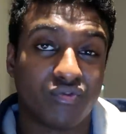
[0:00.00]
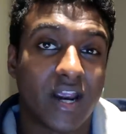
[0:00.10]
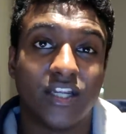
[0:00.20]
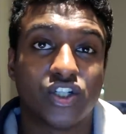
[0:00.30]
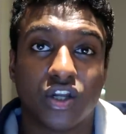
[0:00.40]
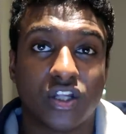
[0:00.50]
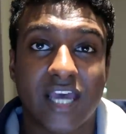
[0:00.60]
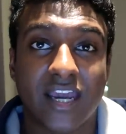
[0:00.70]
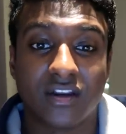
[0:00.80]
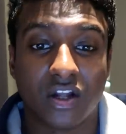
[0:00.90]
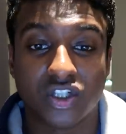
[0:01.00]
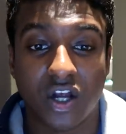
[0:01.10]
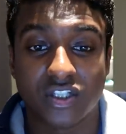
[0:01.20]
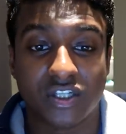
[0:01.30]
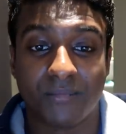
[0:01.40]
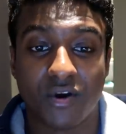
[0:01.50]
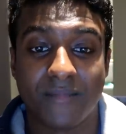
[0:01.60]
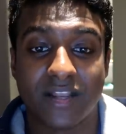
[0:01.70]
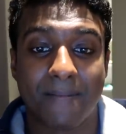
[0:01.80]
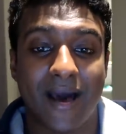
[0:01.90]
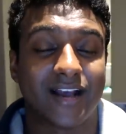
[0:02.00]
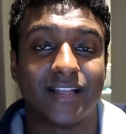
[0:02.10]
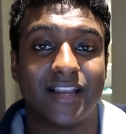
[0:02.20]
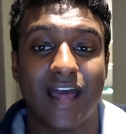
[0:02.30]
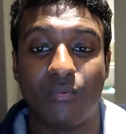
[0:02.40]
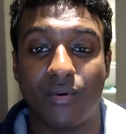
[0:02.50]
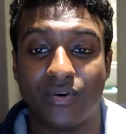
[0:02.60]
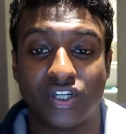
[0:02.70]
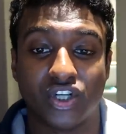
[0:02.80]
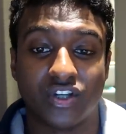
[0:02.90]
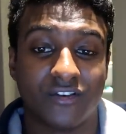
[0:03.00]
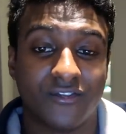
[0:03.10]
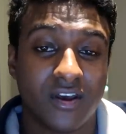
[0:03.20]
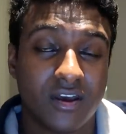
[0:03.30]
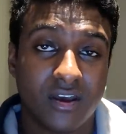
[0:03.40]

really should have taken our chance to put him in the back of the net when we should have.